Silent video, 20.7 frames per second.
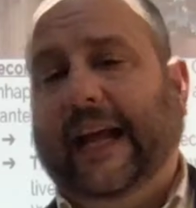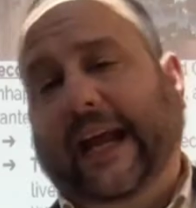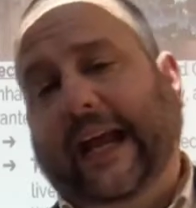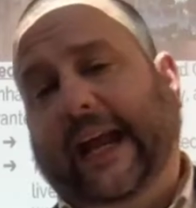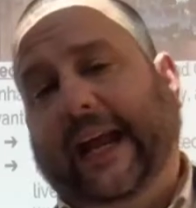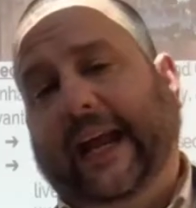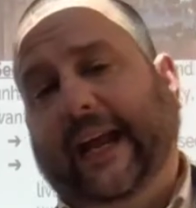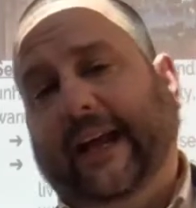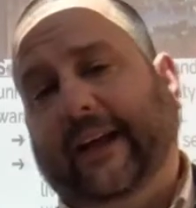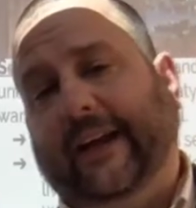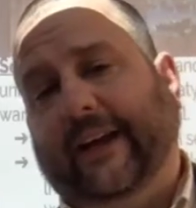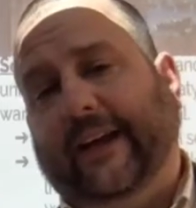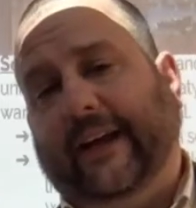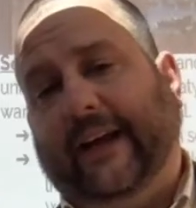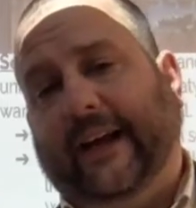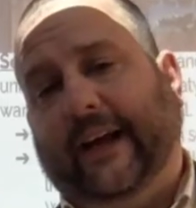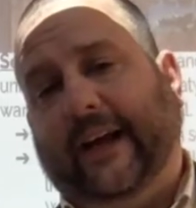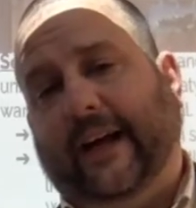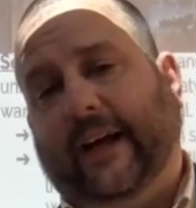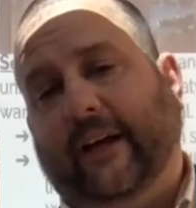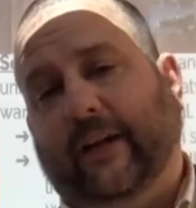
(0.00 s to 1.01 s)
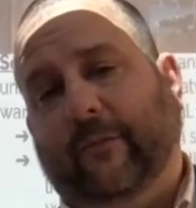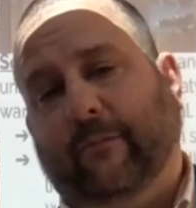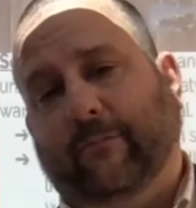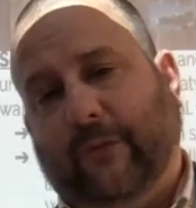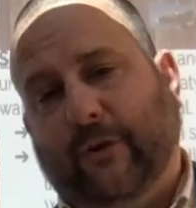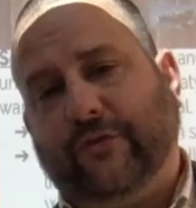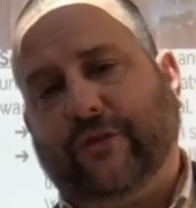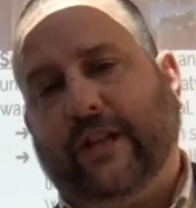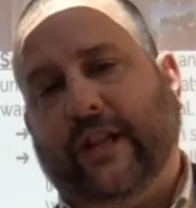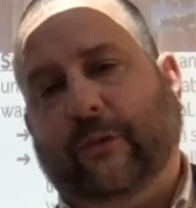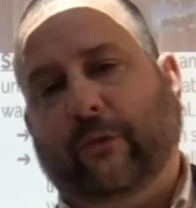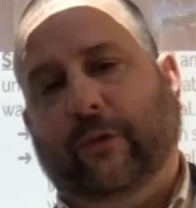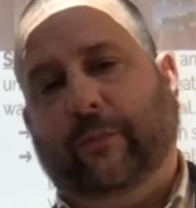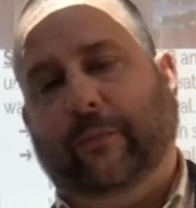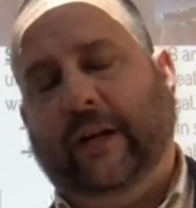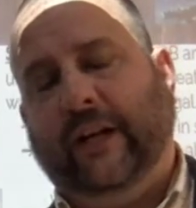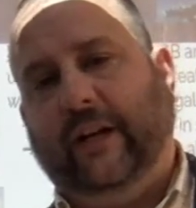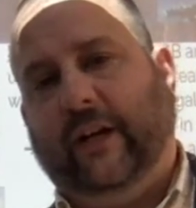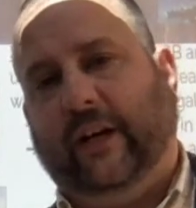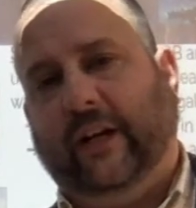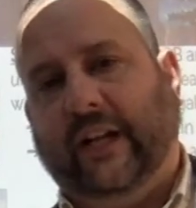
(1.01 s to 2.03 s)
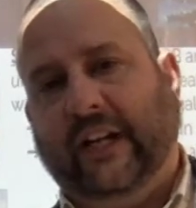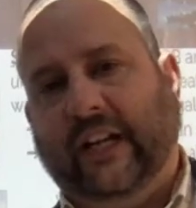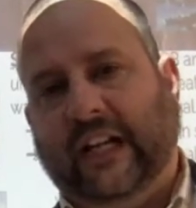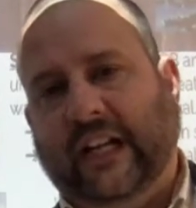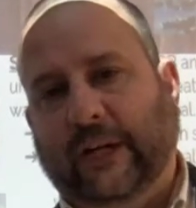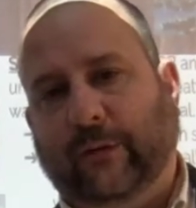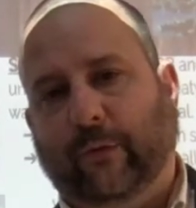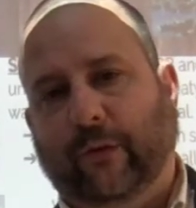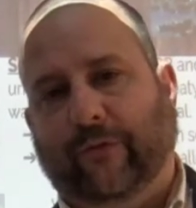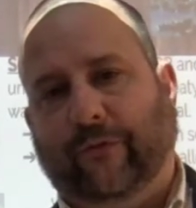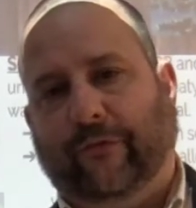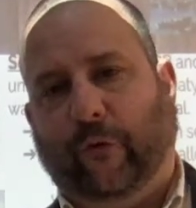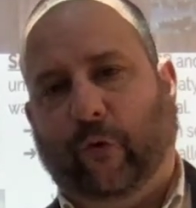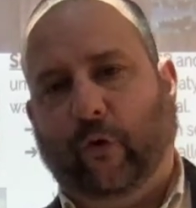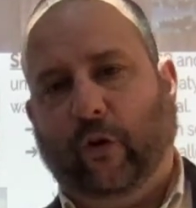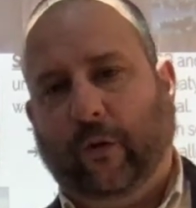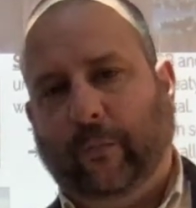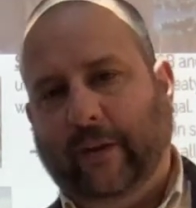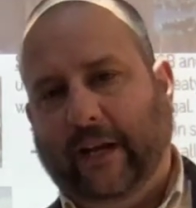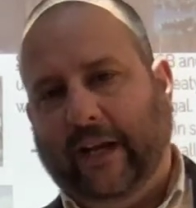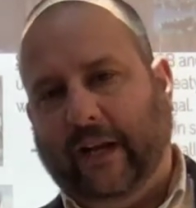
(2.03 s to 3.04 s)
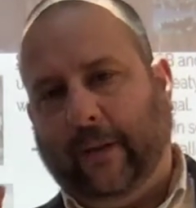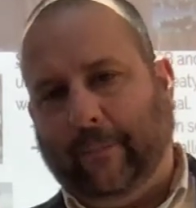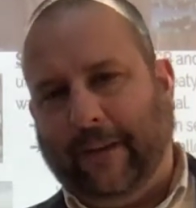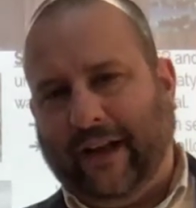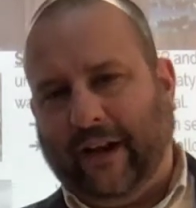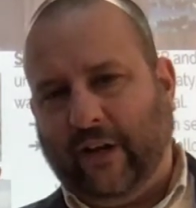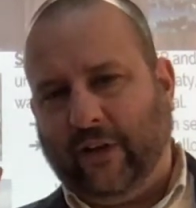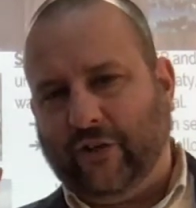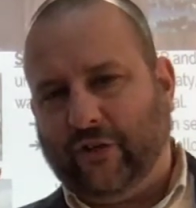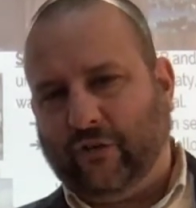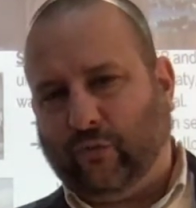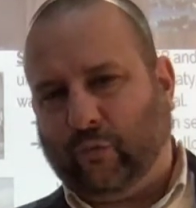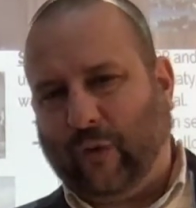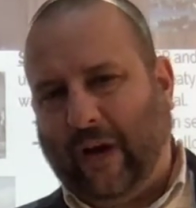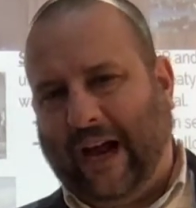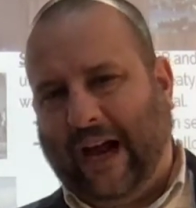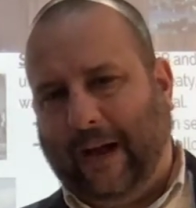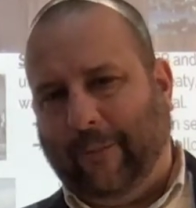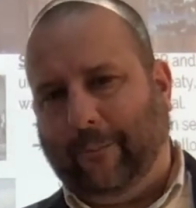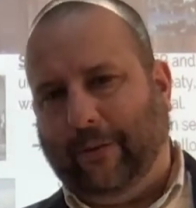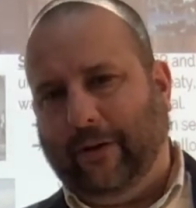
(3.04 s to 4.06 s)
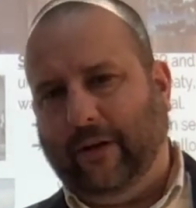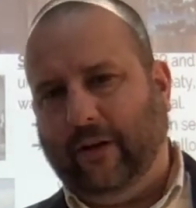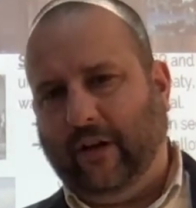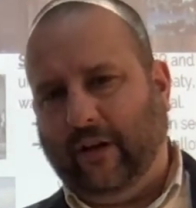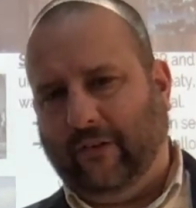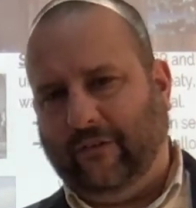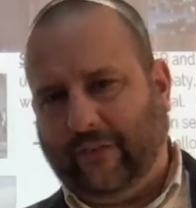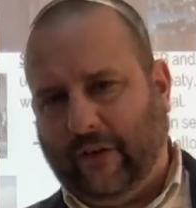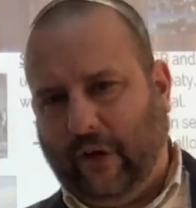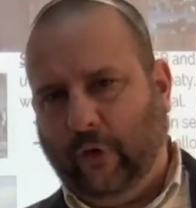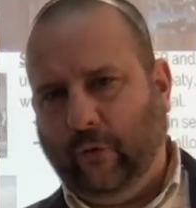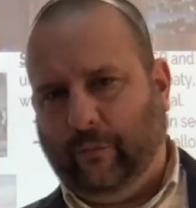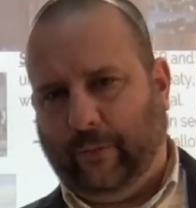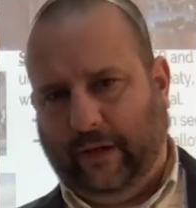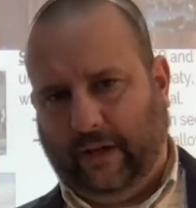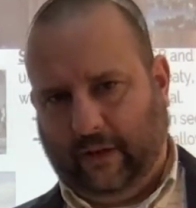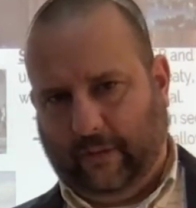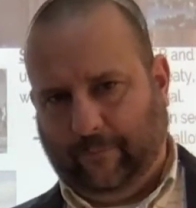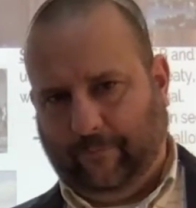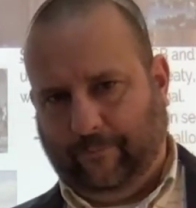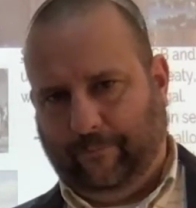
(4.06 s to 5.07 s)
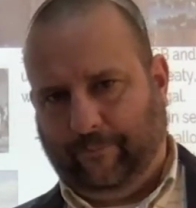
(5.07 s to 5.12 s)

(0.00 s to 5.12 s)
And most of that would be done in liquid form, and about a drop of opium